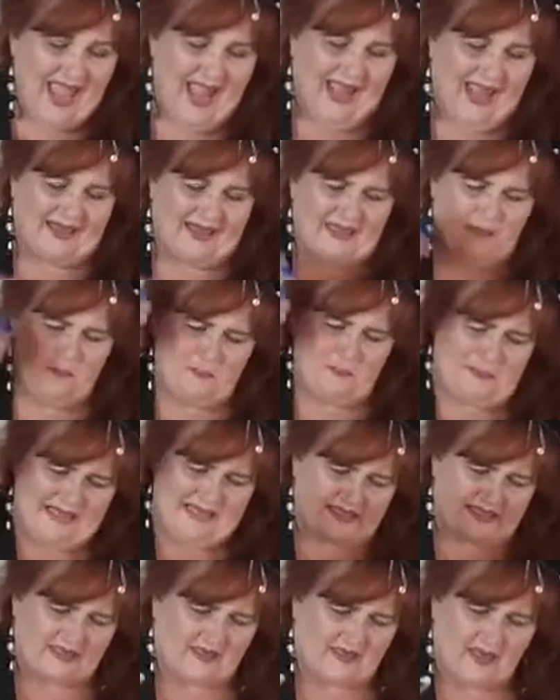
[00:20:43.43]
And
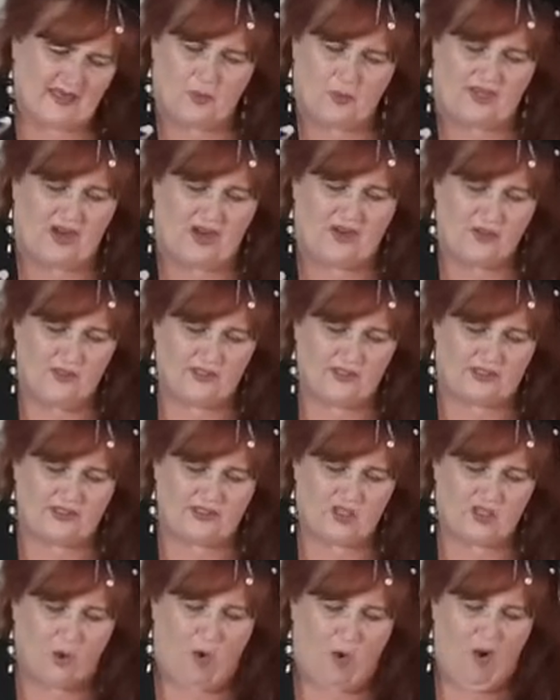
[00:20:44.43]
immediately when I heard and
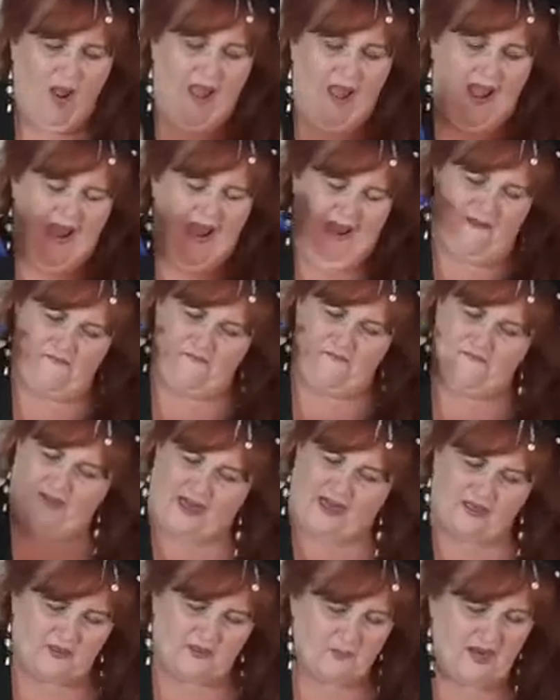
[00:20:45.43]
saw, I fell
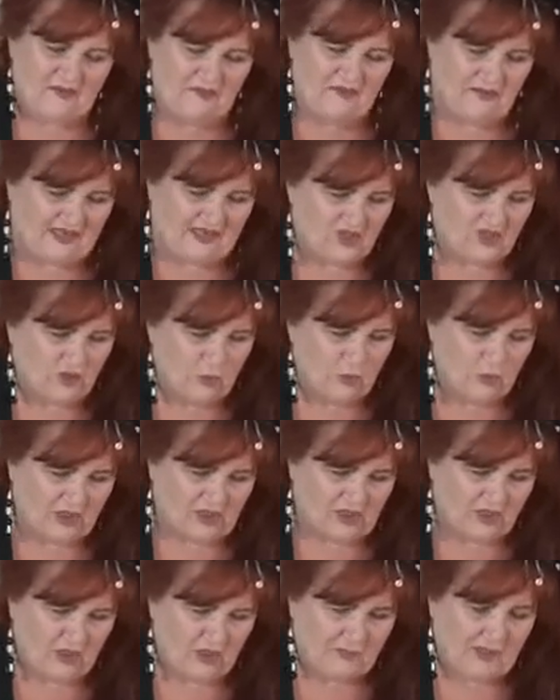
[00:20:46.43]
on my face to
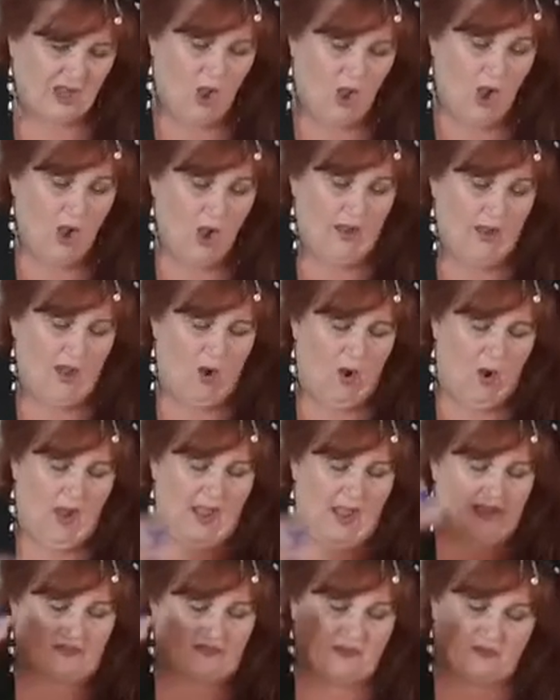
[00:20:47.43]
worship
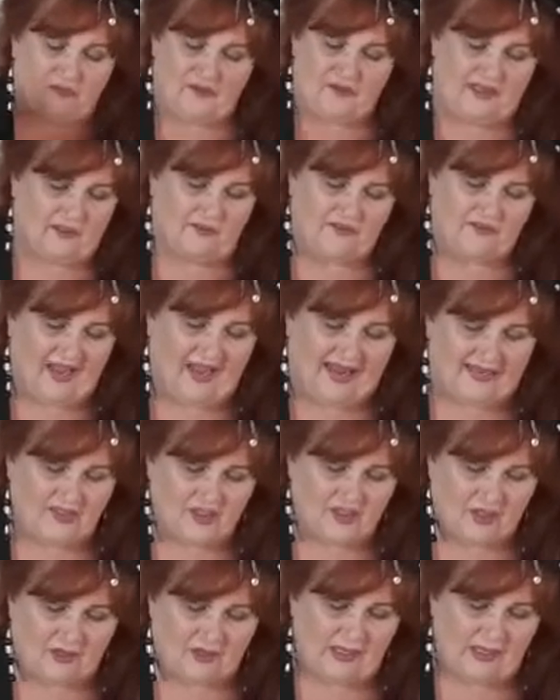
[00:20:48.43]
at the feet of the
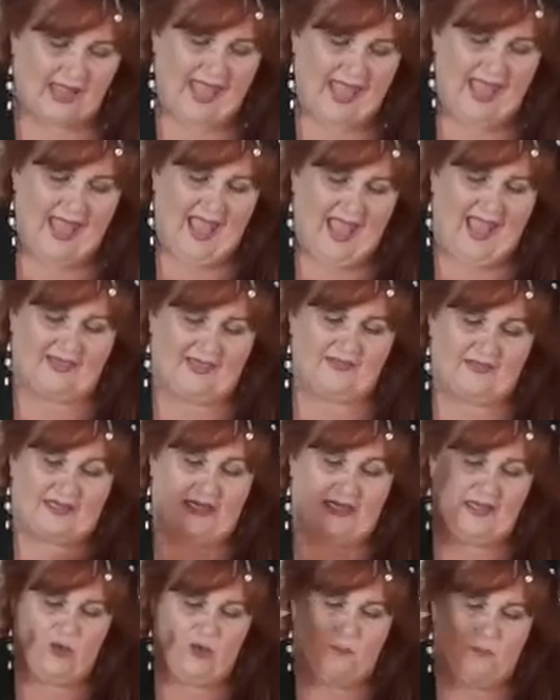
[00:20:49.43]
angel. And
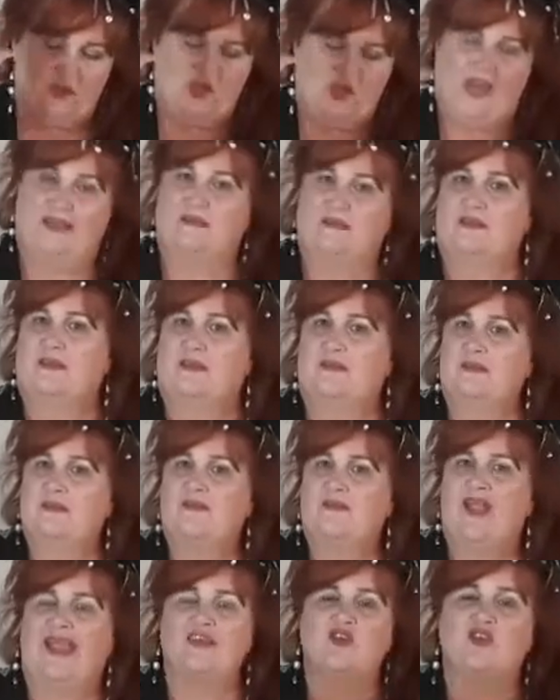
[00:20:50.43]
he objected.
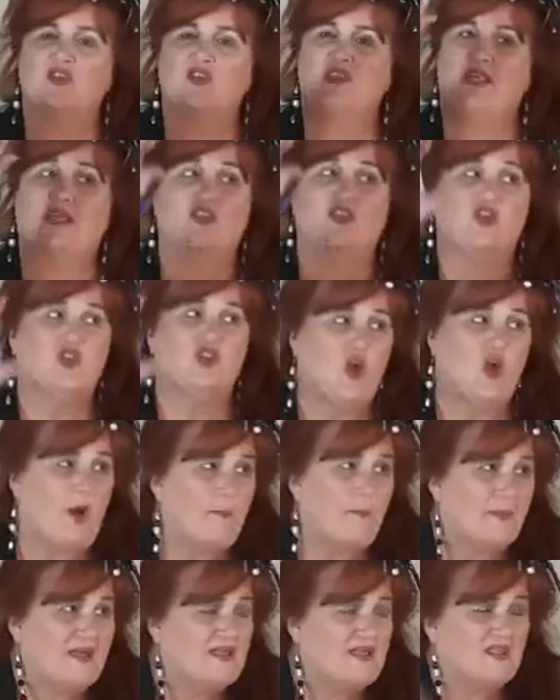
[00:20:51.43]
The angel said,
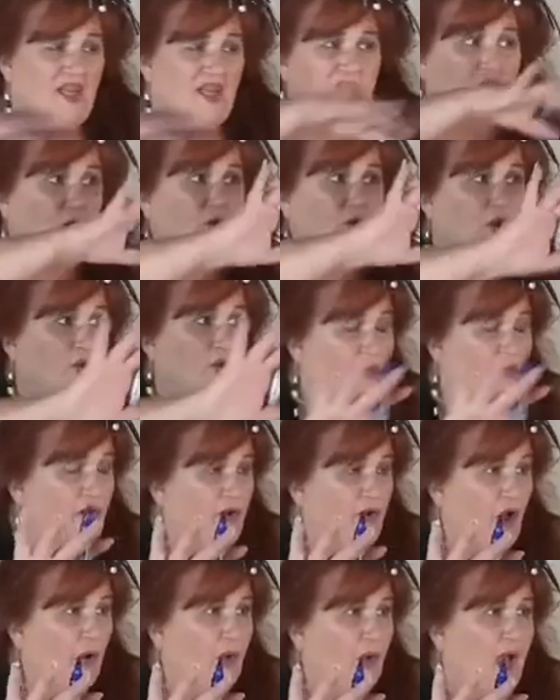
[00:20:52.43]
stop. He said,
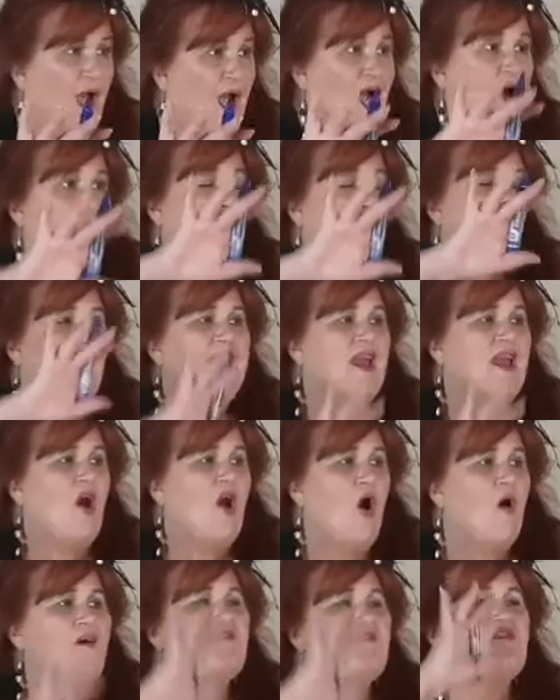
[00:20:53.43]
no. We
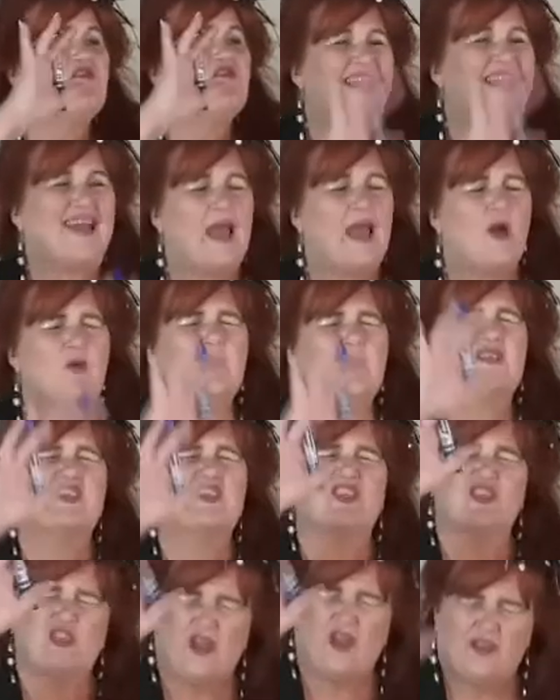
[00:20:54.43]
are fellow
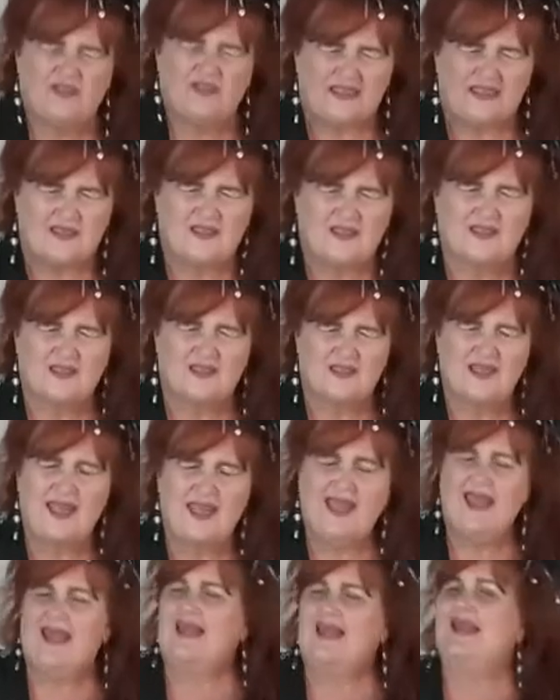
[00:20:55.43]
servants.
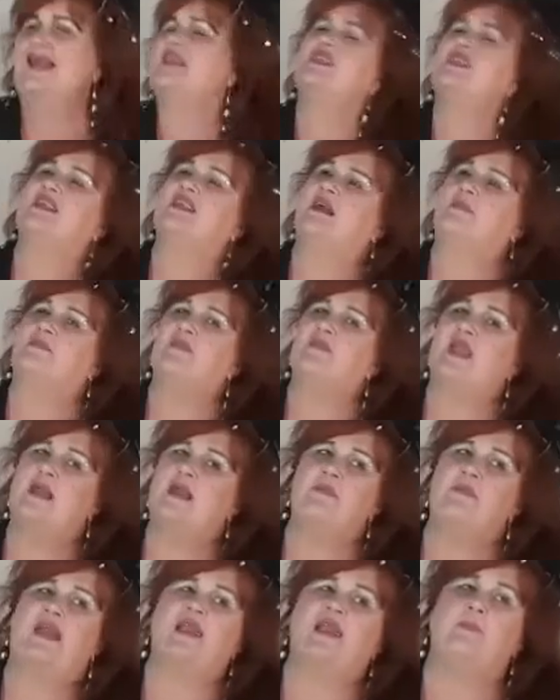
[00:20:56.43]
Listen,
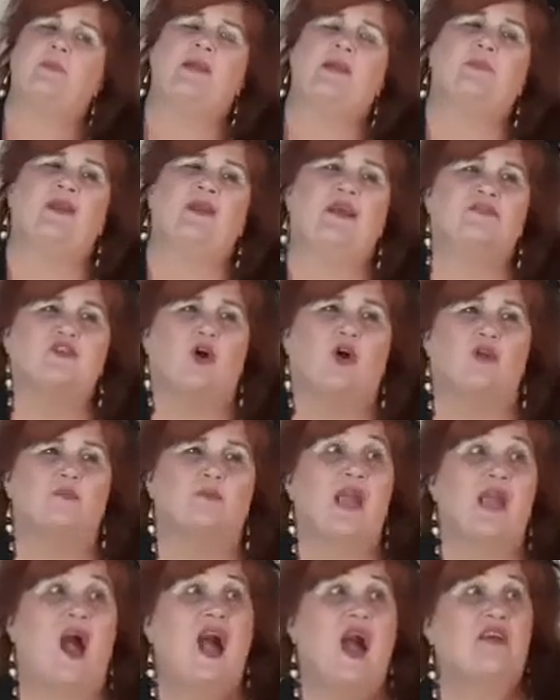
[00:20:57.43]
many people have told
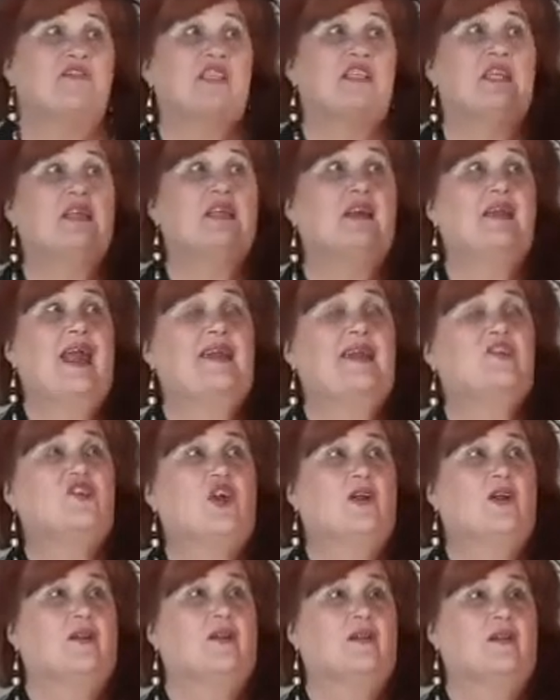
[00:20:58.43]
me, I've seen an
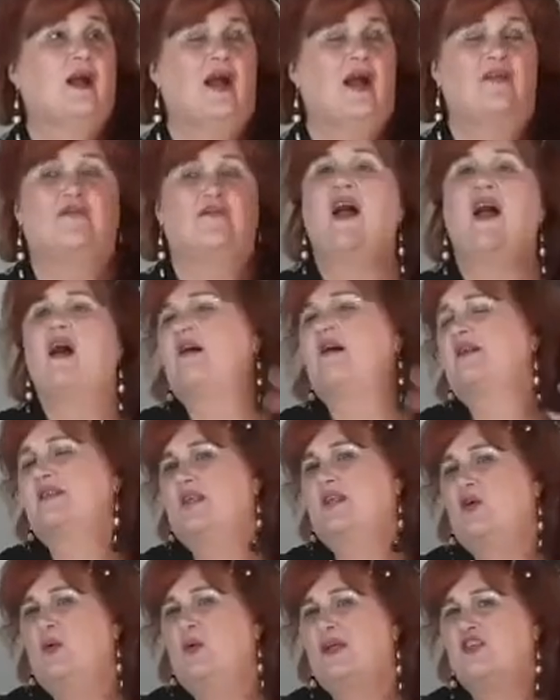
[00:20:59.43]
angel. If I ask
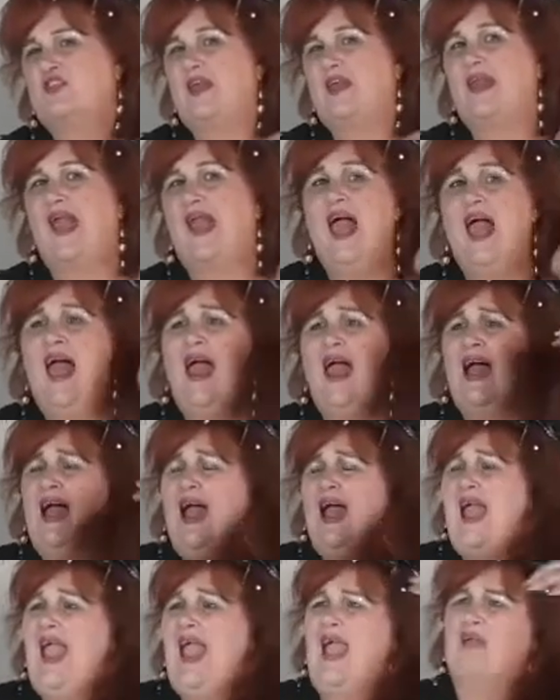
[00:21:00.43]
the question,
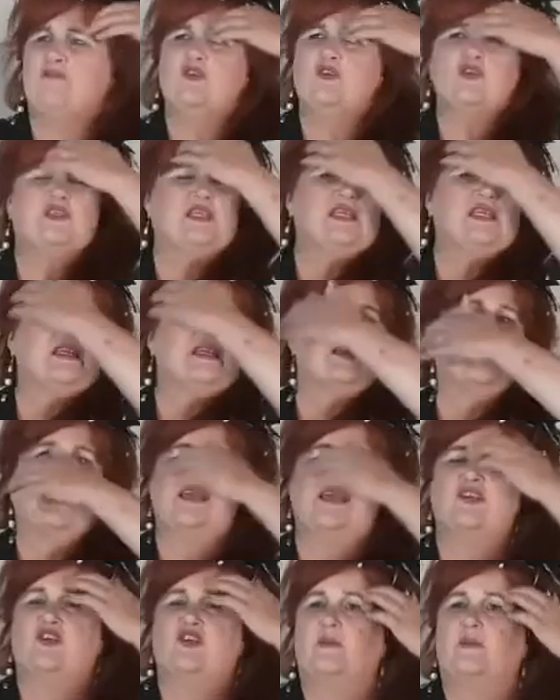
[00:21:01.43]
have you seen an
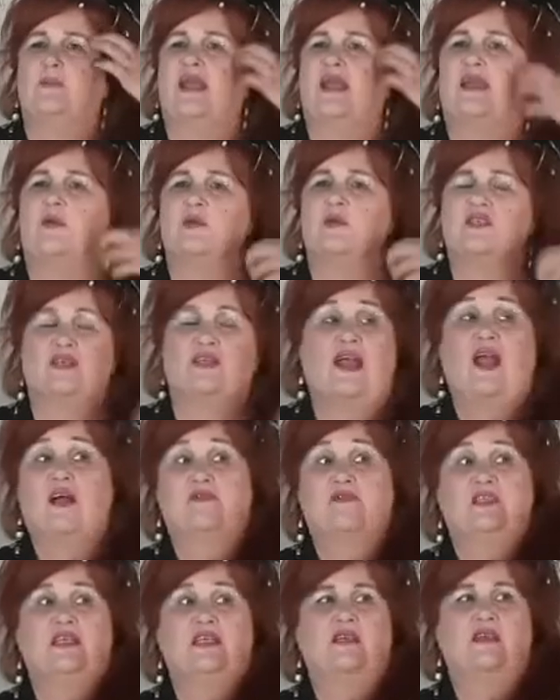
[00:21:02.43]
angel? Many will say,
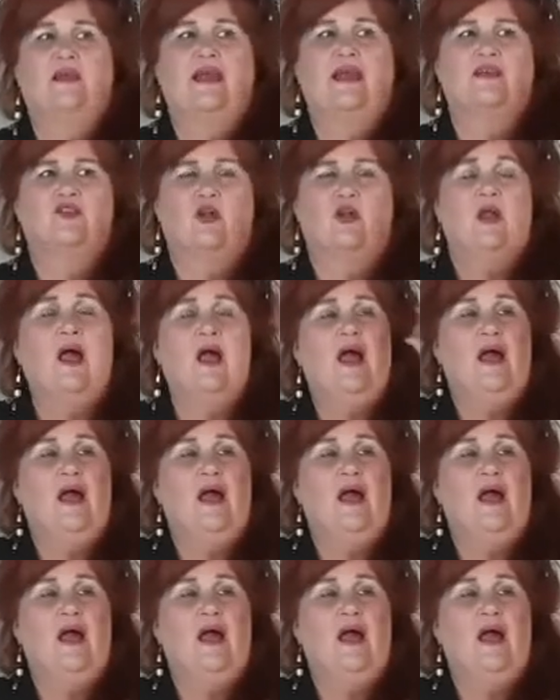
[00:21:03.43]
I've seen an angel.